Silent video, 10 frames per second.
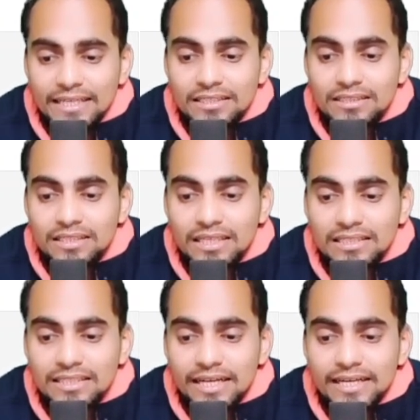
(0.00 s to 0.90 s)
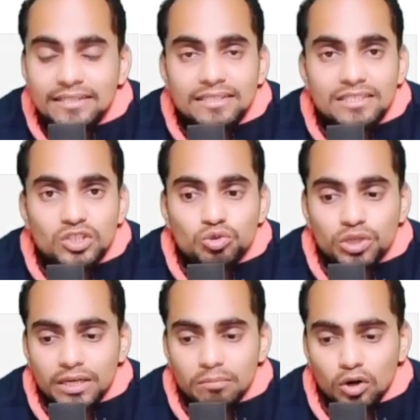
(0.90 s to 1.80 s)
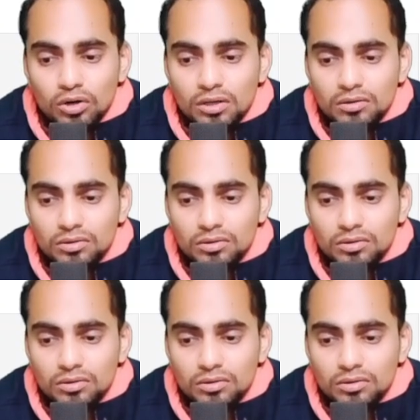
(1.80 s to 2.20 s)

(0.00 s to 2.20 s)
inside this try block.